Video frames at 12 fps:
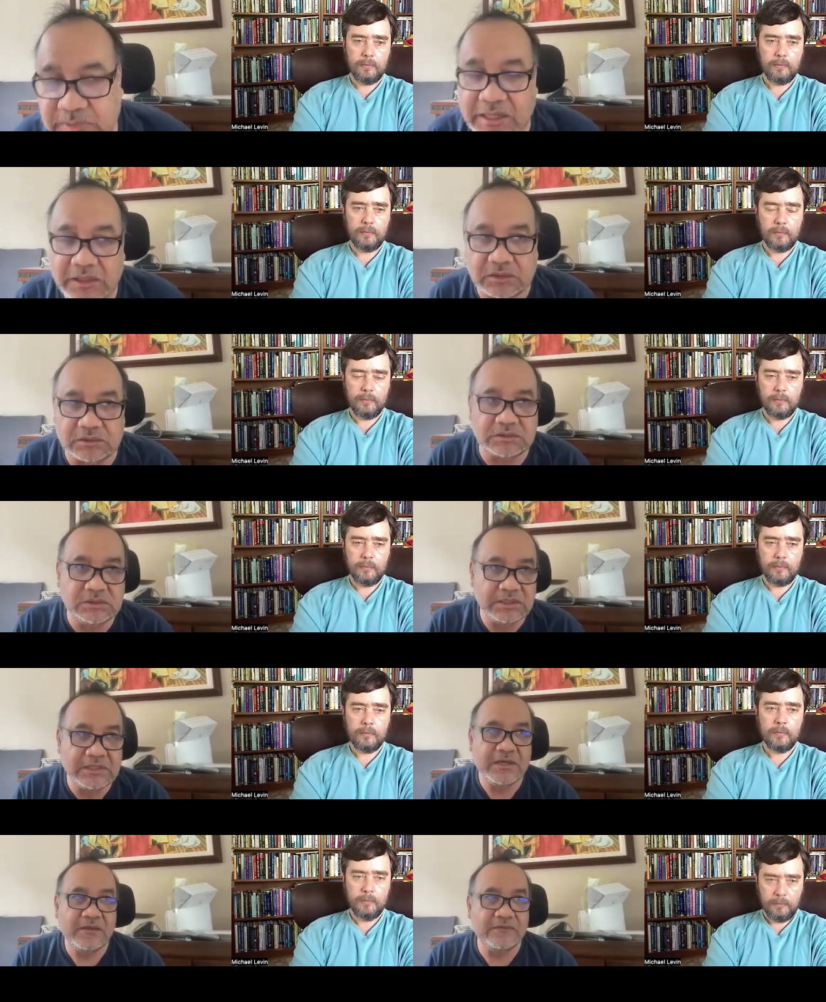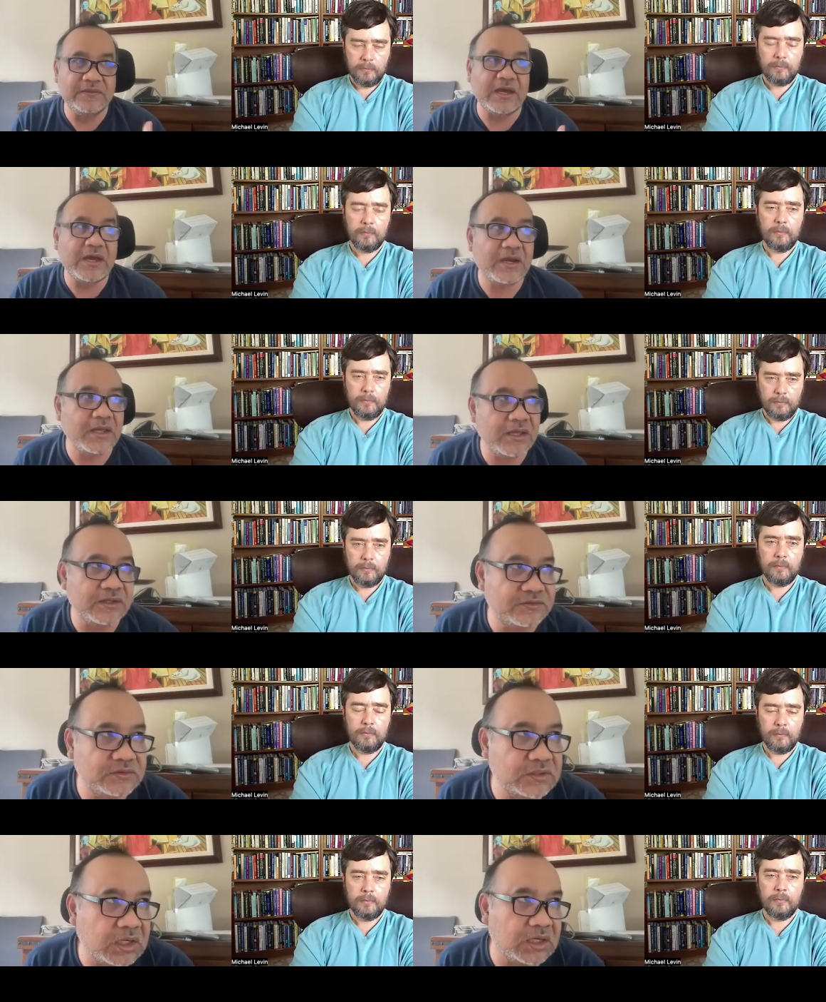Speaker 1: matter that
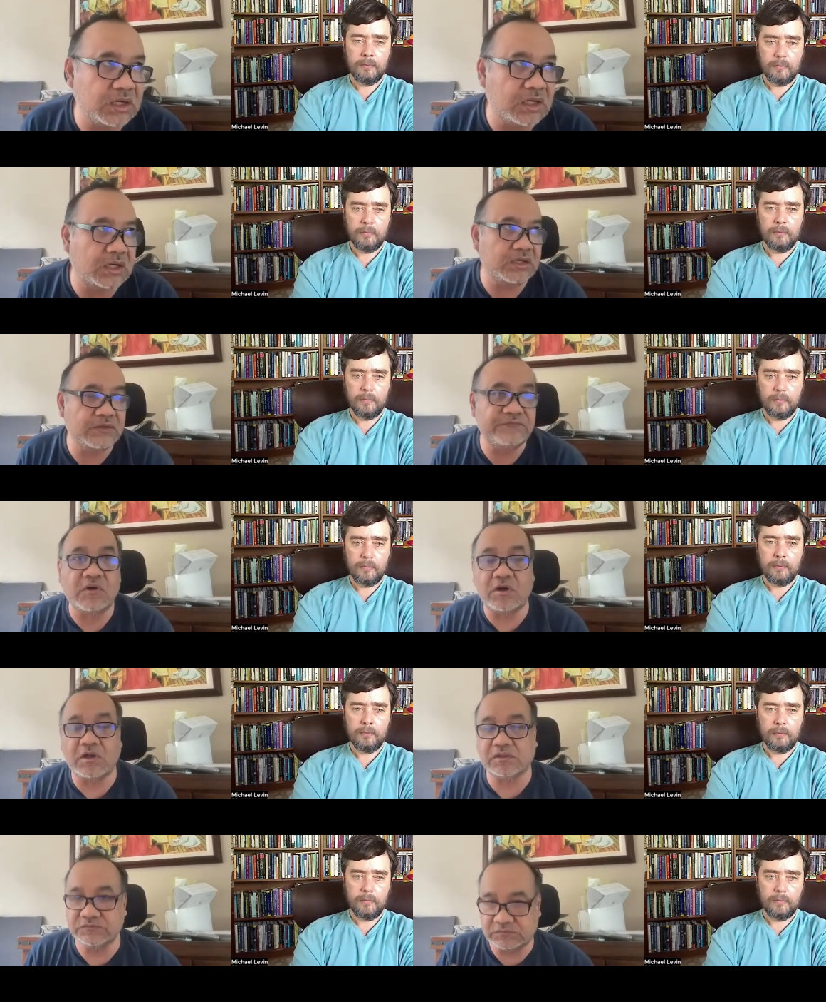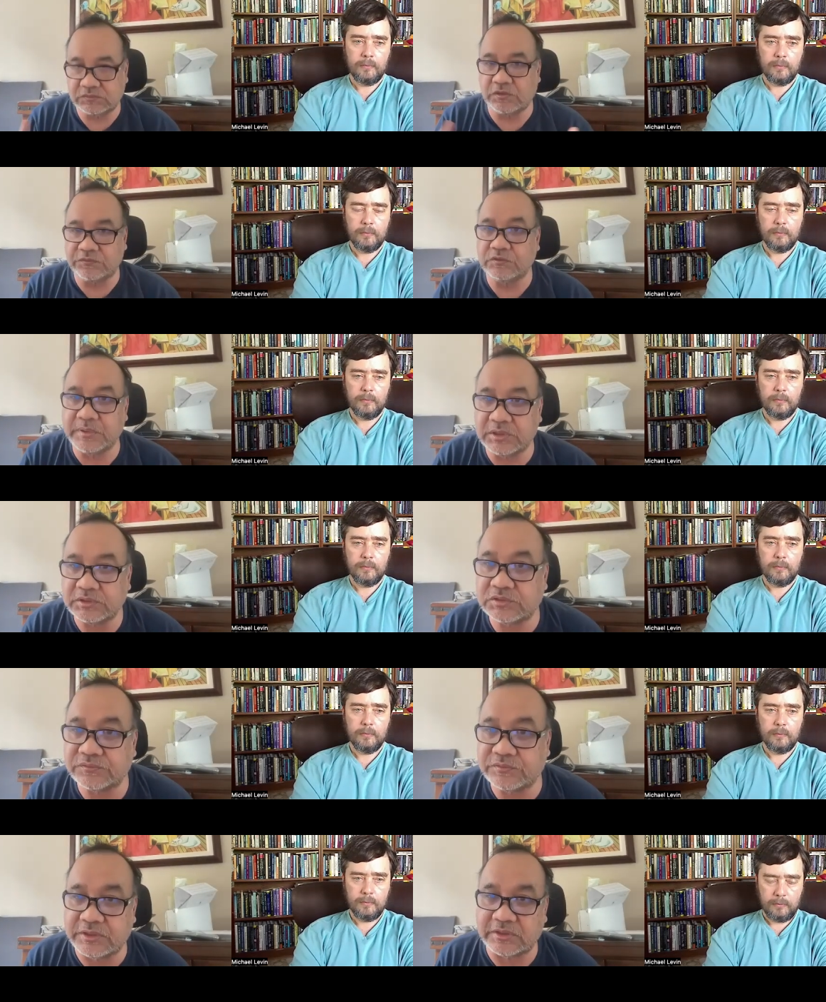has uh, evolved over billions
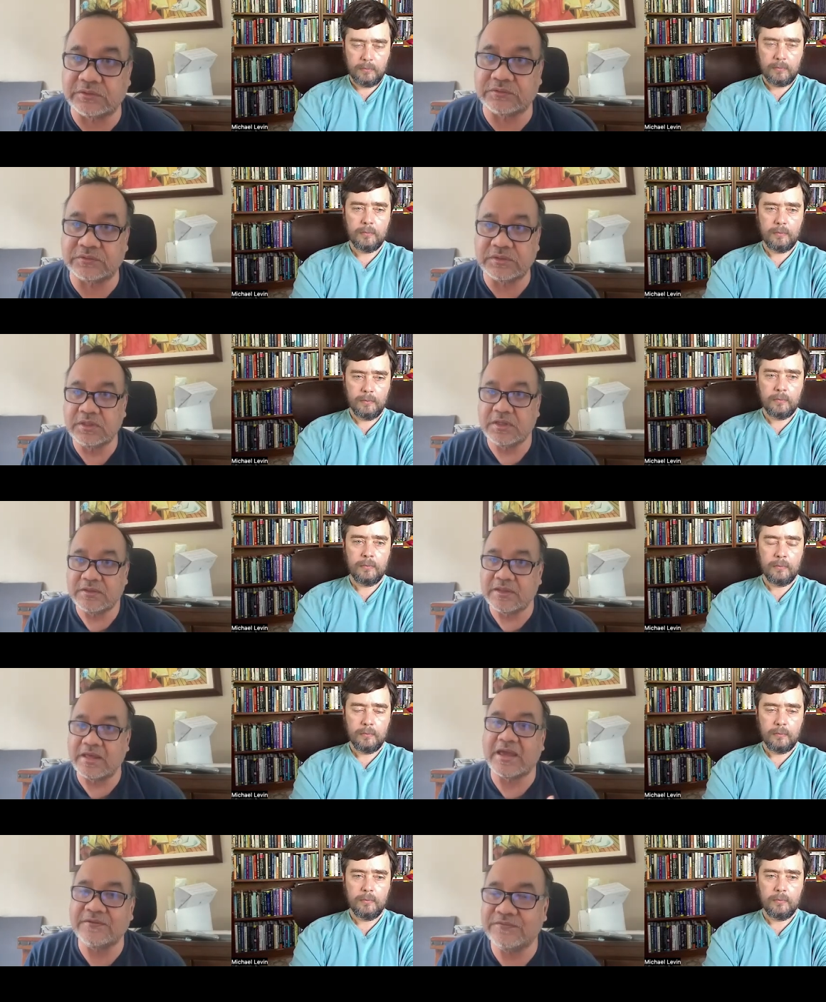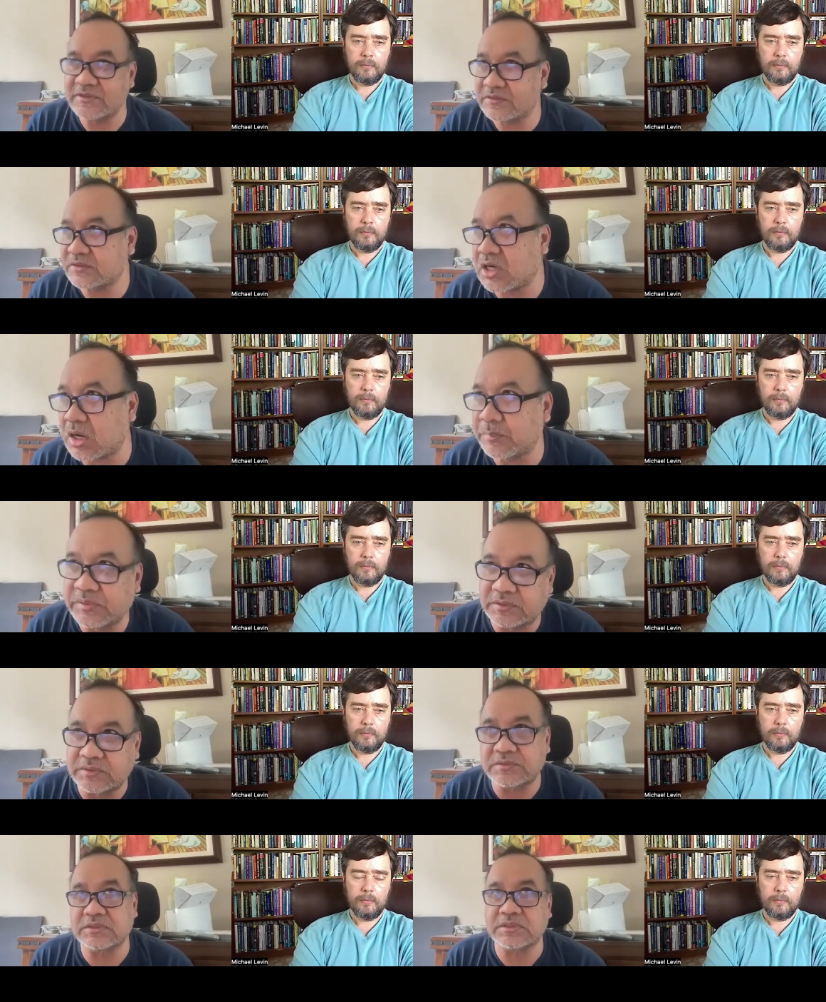of years that have this
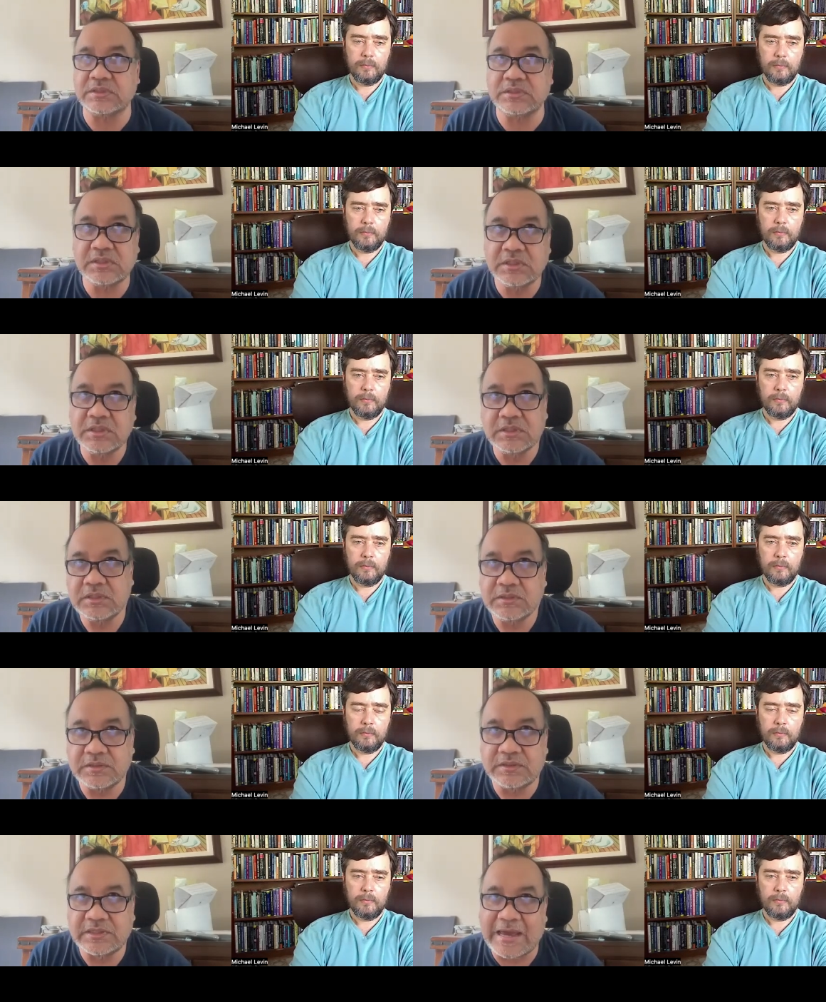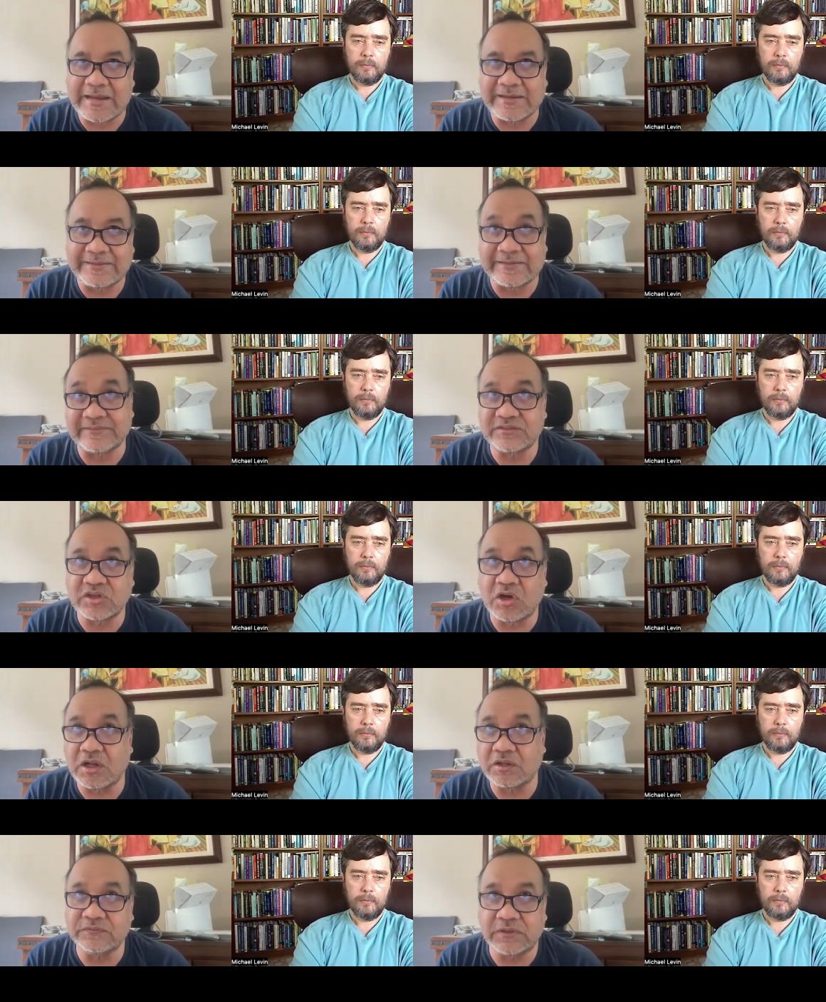competency that it can
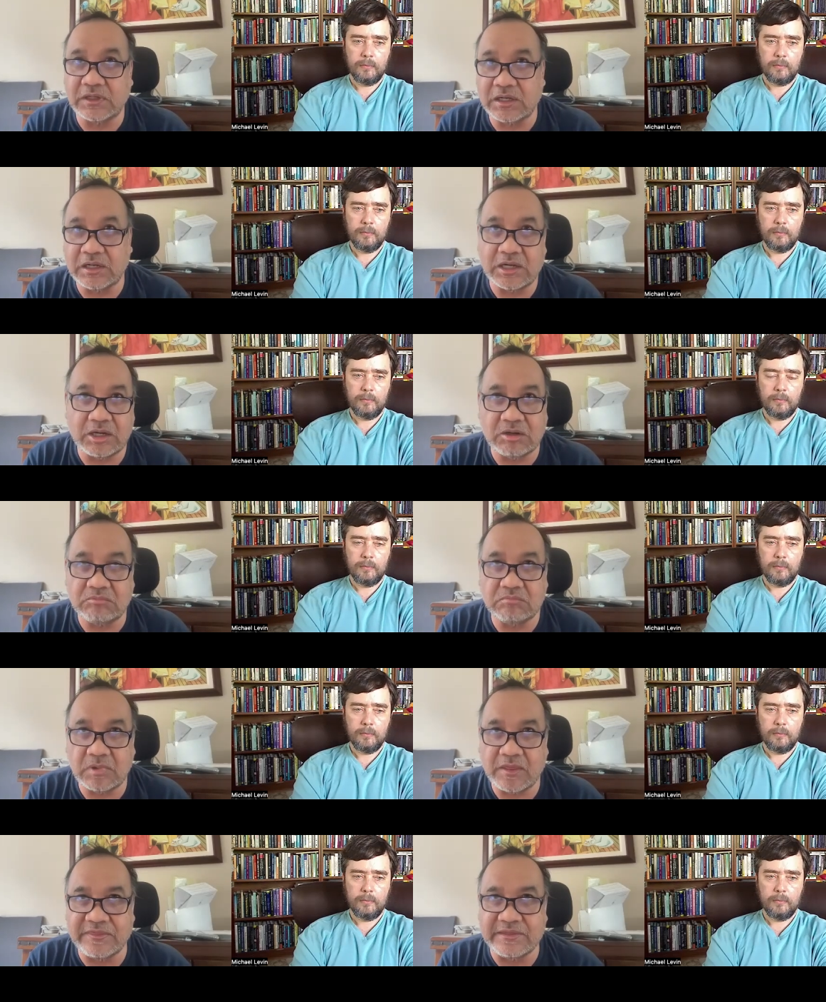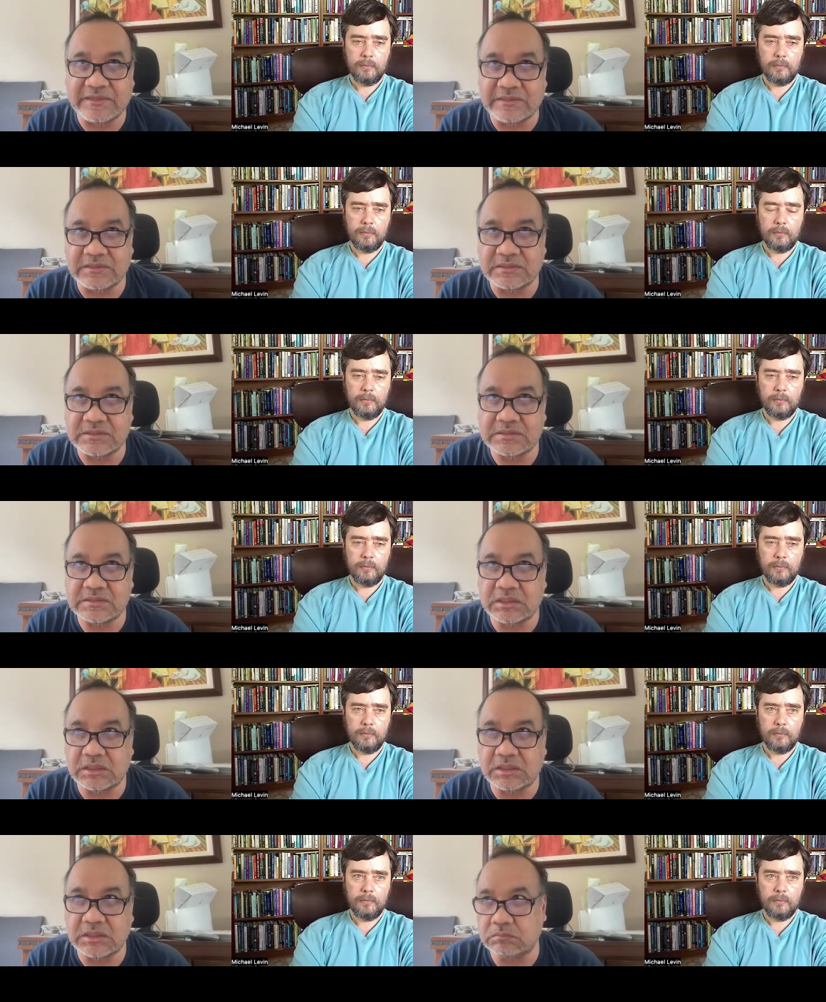solve um, these
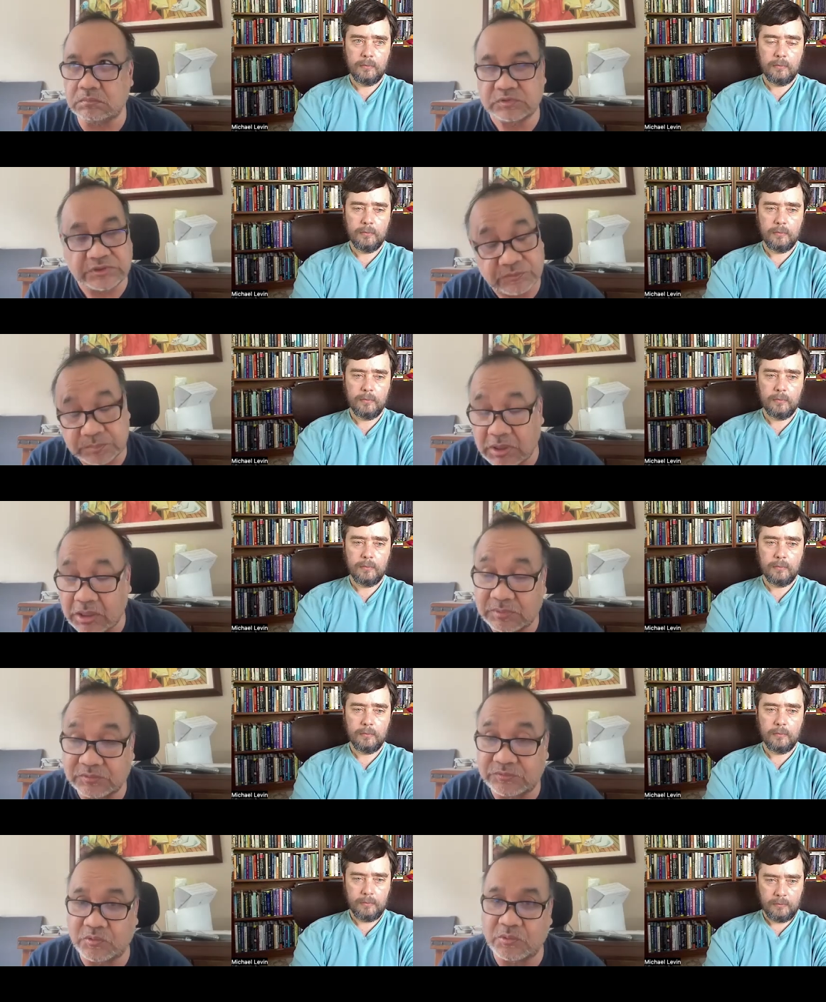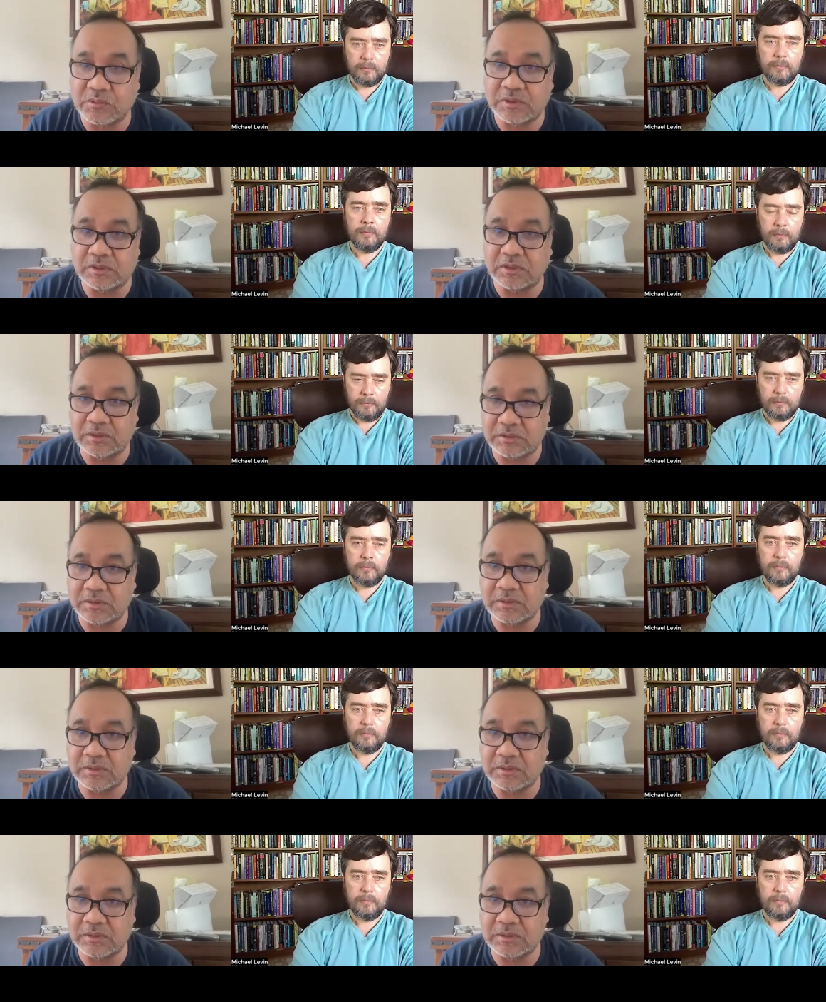um, different problems for